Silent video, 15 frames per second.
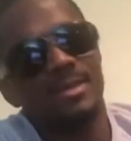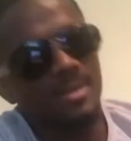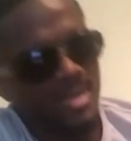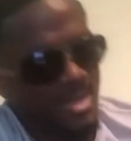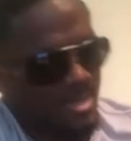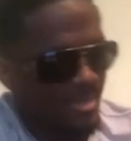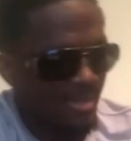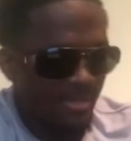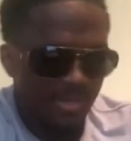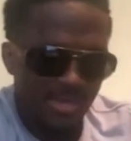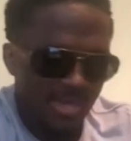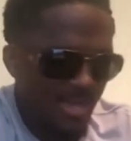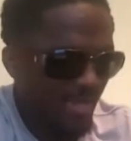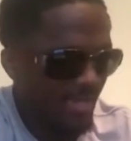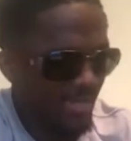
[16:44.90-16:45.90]
I
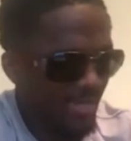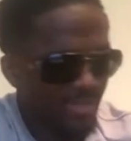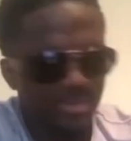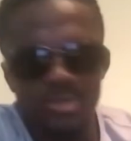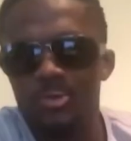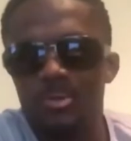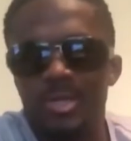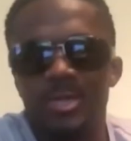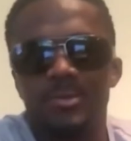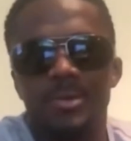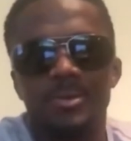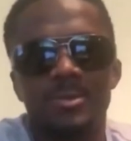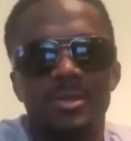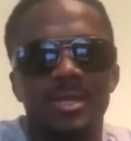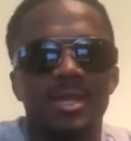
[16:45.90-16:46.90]
got so many
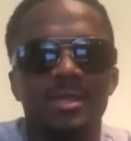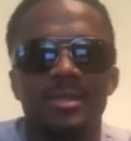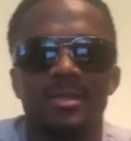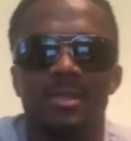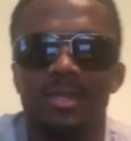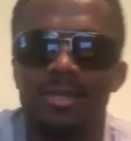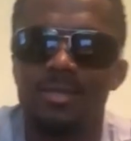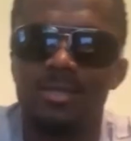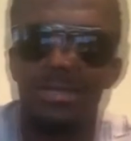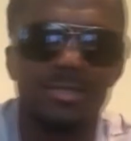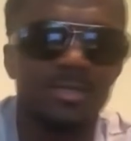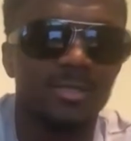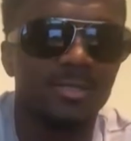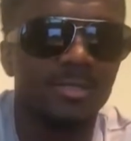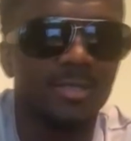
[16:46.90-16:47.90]
people that I could thank that
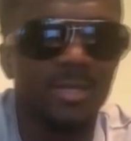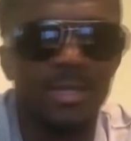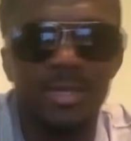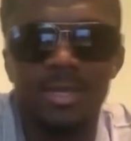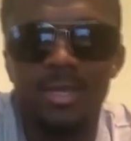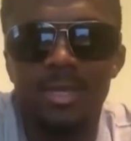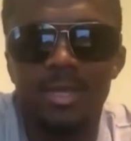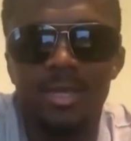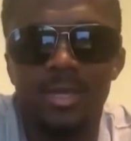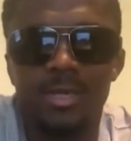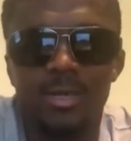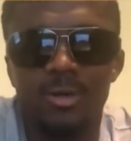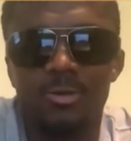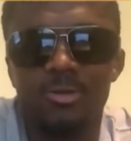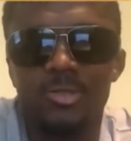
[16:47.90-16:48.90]
just
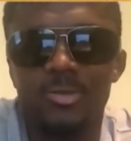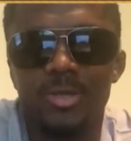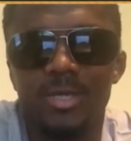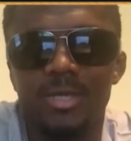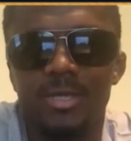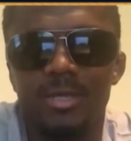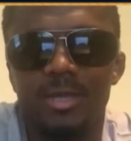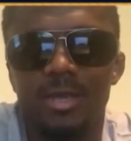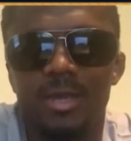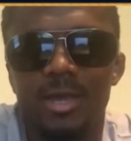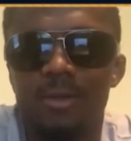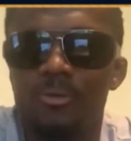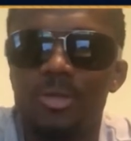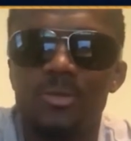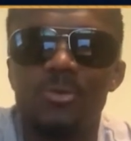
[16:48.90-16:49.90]
encouraged me. And I
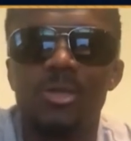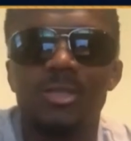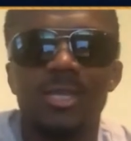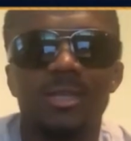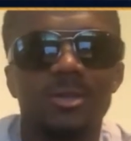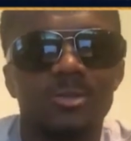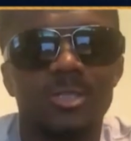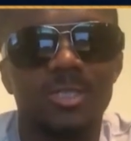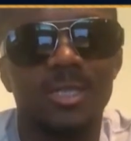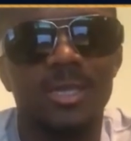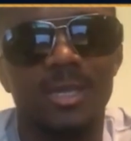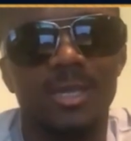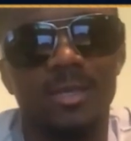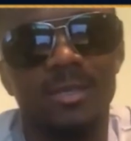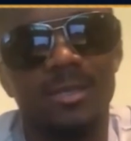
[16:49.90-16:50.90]
really want to thank Coach
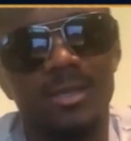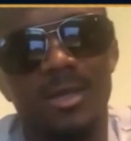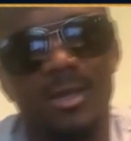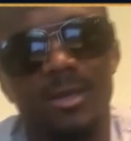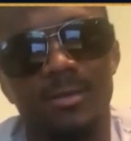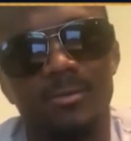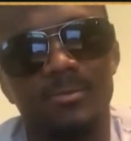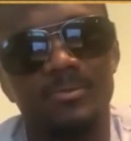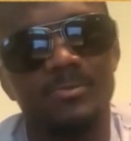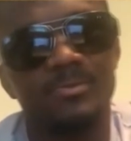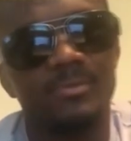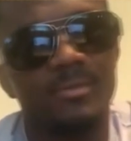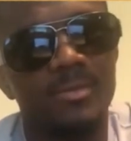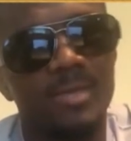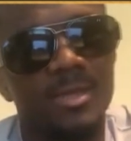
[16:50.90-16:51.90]
Slay. I
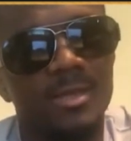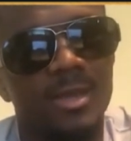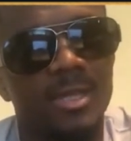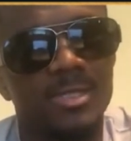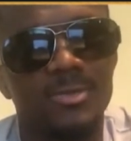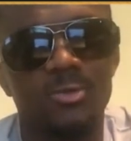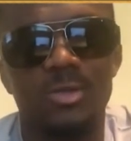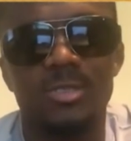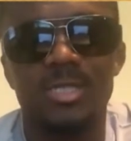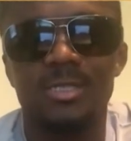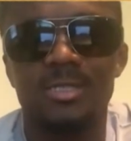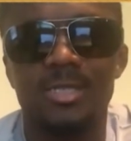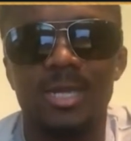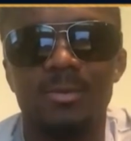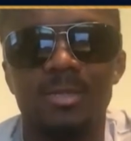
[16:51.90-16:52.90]
just want to take
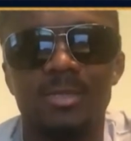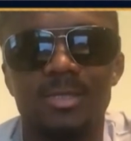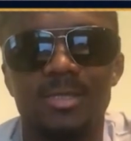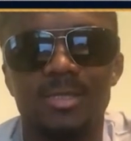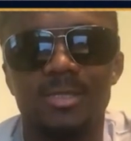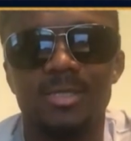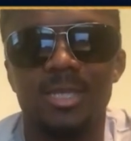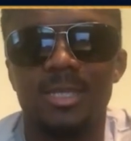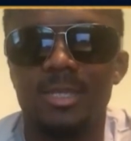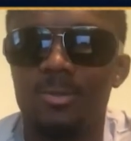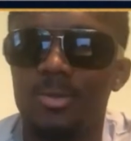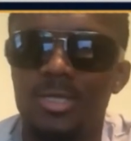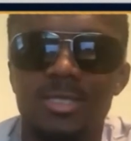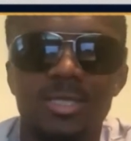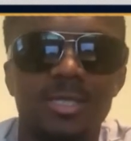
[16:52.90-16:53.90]
the time to just thank him,
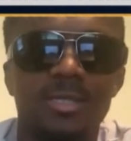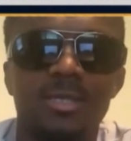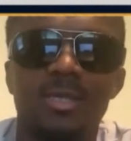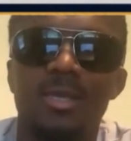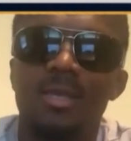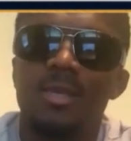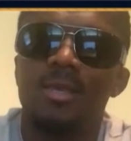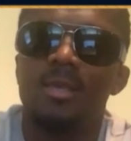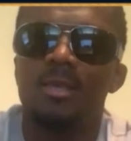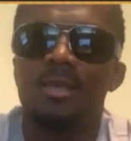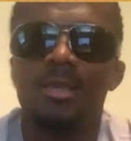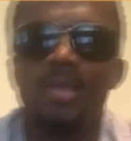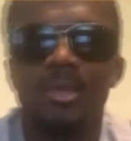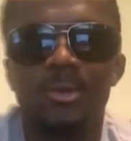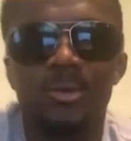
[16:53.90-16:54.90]
because he
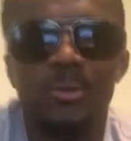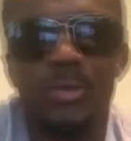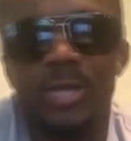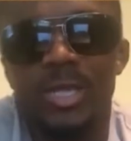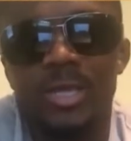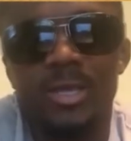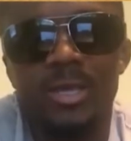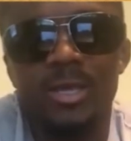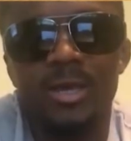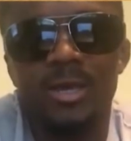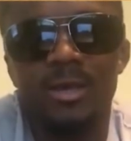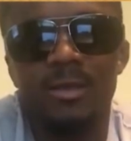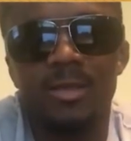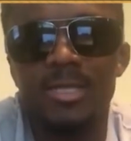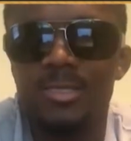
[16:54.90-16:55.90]

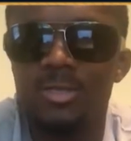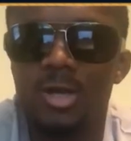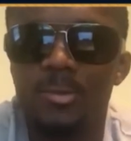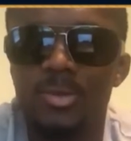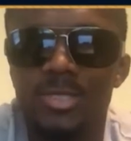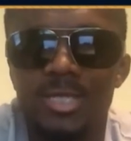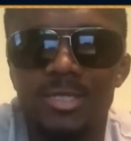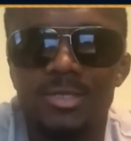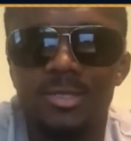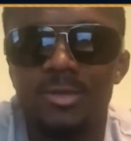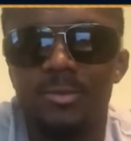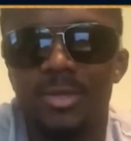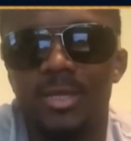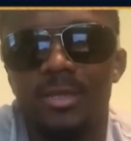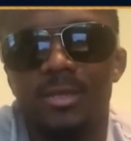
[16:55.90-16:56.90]
saw potential
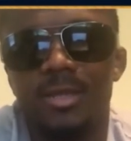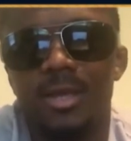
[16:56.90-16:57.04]
in me